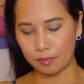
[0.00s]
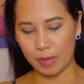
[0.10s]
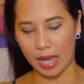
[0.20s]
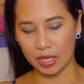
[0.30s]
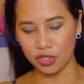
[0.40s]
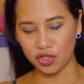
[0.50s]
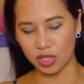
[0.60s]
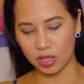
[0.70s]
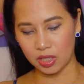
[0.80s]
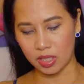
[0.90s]

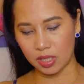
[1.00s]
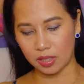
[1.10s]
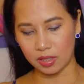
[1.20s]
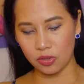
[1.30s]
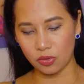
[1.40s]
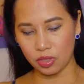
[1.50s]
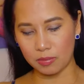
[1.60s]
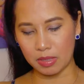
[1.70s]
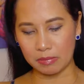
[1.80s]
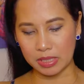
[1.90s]
packaging niya. Ayoko
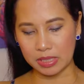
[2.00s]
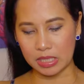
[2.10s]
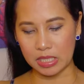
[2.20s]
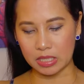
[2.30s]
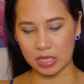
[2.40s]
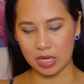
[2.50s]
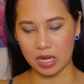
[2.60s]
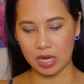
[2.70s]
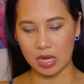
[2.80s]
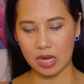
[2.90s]
namang masira.